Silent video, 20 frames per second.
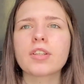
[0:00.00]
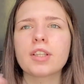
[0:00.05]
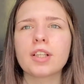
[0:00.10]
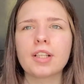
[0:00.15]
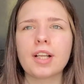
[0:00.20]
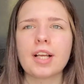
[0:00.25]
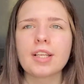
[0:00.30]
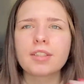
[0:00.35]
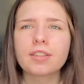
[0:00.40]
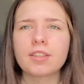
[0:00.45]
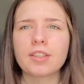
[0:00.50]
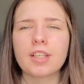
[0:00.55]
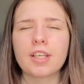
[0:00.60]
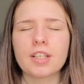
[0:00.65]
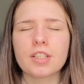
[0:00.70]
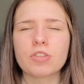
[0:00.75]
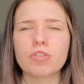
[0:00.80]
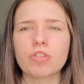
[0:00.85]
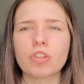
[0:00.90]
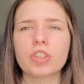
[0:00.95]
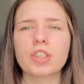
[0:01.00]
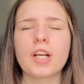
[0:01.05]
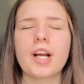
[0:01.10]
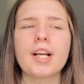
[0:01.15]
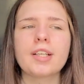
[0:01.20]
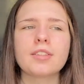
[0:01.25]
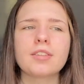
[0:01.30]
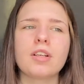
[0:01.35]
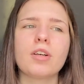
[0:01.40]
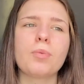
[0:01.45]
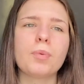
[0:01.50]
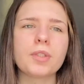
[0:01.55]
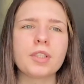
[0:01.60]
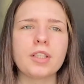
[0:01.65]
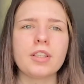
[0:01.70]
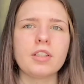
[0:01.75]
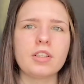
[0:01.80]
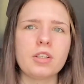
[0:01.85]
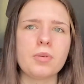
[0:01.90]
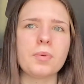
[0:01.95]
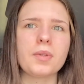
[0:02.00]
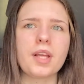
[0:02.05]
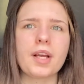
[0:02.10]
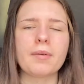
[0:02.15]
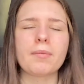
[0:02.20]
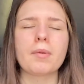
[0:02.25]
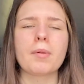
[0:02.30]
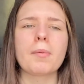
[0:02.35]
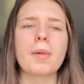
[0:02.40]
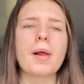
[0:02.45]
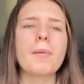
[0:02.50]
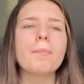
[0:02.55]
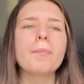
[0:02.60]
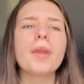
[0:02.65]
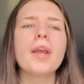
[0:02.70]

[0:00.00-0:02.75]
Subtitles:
The instructor asked, oh, what did they do with that? Blah, blah.